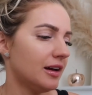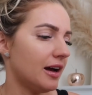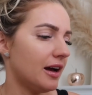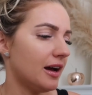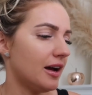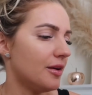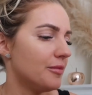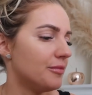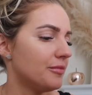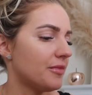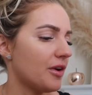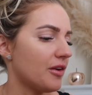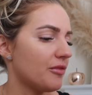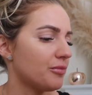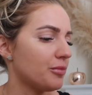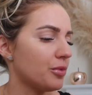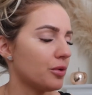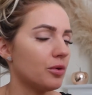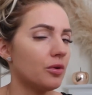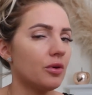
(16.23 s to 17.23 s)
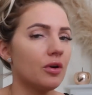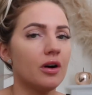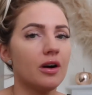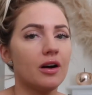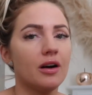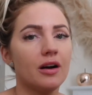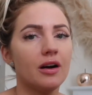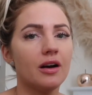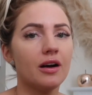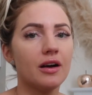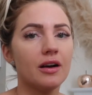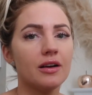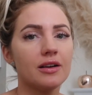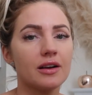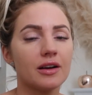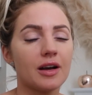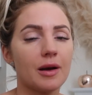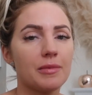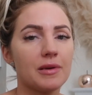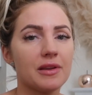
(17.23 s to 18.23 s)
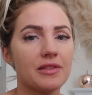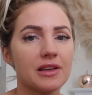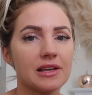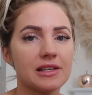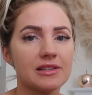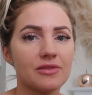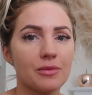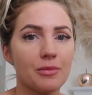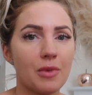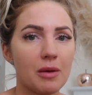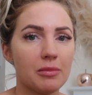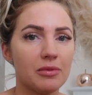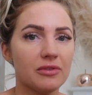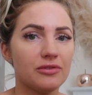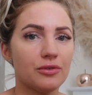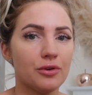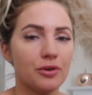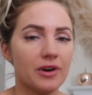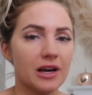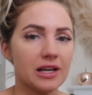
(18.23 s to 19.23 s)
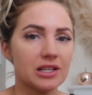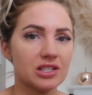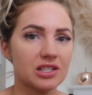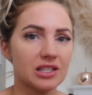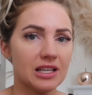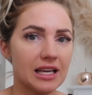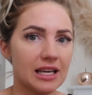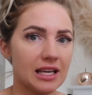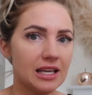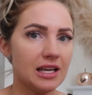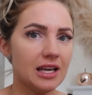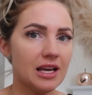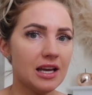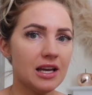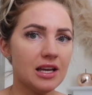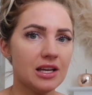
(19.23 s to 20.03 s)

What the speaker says: I bought a couple of things from her before actually.